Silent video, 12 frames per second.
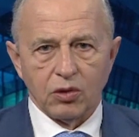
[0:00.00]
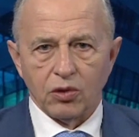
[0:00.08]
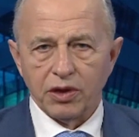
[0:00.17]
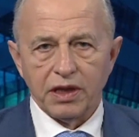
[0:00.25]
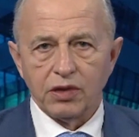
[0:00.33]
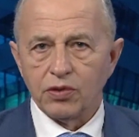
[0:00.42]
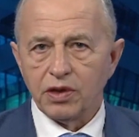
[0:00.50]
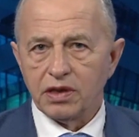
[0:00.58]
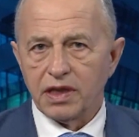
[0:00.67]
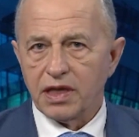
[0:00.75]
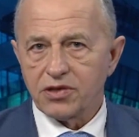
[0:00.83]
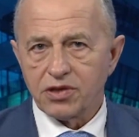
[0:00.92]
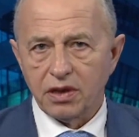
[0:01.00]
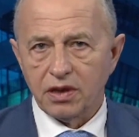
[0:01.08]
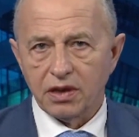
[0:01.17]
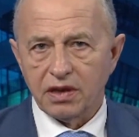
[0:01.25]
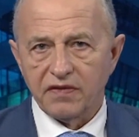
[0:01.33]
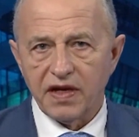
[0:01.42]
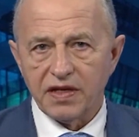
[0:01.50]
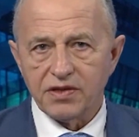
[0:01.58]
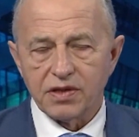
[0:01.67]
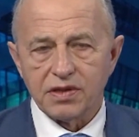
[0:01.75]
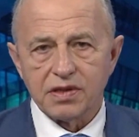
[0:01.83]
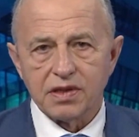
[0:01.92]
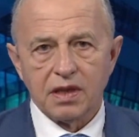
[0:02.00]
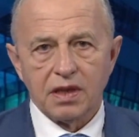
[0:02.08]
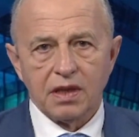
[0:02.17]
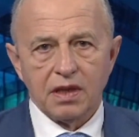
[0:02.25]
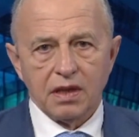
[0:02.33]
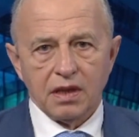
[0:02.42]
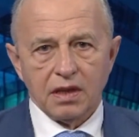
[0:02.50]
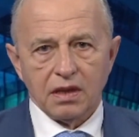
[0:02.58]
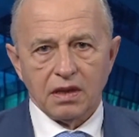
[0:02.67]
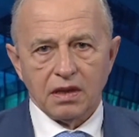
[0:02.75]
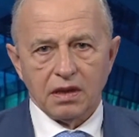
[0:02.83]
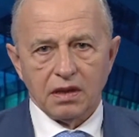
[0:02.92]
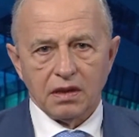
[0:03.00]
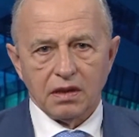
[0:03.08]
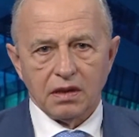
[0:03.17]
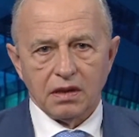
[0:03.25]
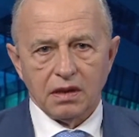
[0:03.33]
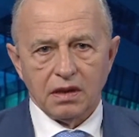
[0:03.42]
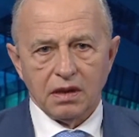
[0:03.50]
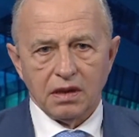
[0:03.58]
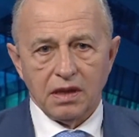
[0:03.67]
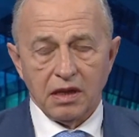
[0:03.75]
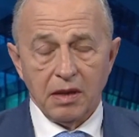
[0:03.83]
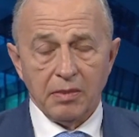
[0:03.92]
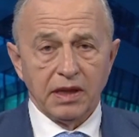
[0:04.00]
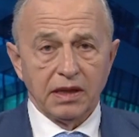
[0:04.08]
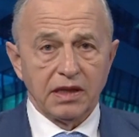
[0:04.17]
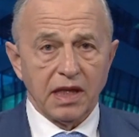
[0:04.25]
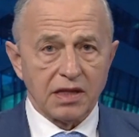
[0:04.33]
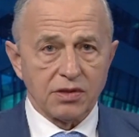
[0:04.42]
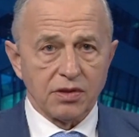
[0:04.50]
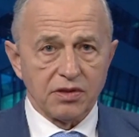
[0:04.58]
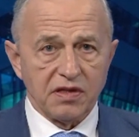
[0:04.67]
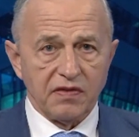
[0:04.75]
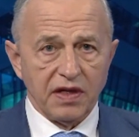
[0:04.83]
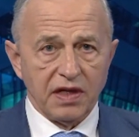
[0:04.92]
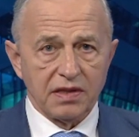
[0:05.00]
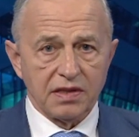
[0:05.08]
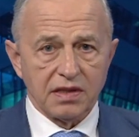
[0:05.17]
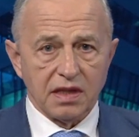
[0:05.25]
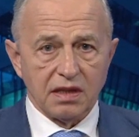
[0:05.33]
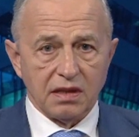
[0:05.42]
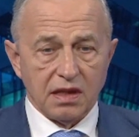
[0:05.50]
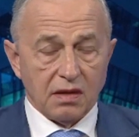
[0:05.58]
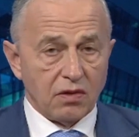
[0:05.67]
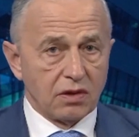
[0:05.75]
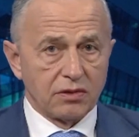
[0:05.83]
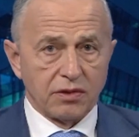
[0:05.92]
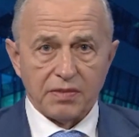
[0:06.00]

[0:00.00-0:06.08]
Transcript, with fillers: according to international conventions, deliberate attacks on civilians are war